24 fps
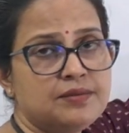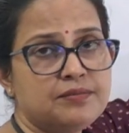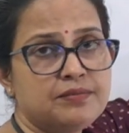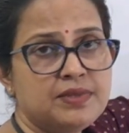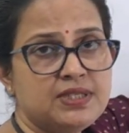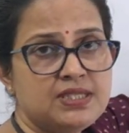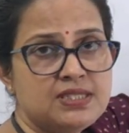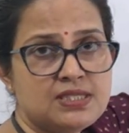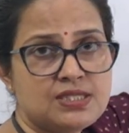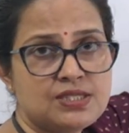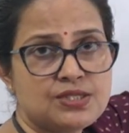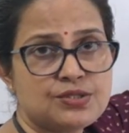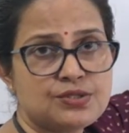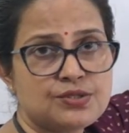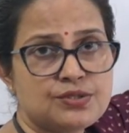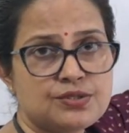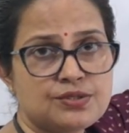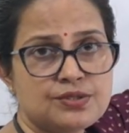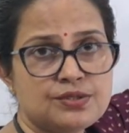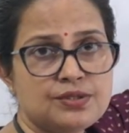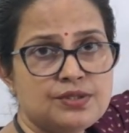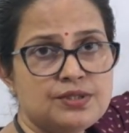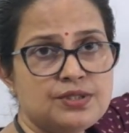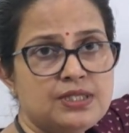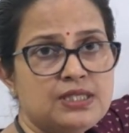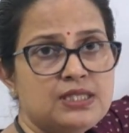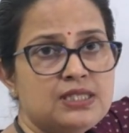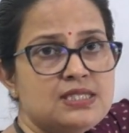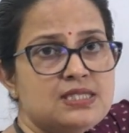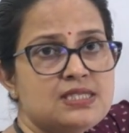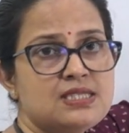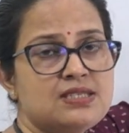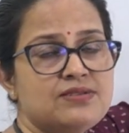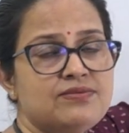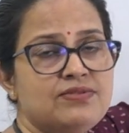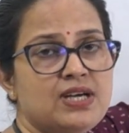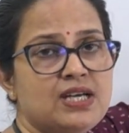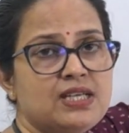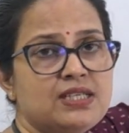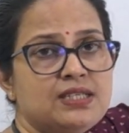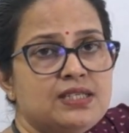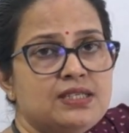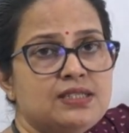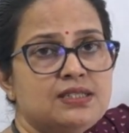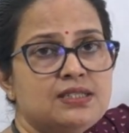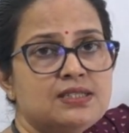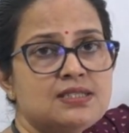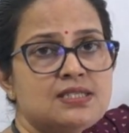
means it is divided,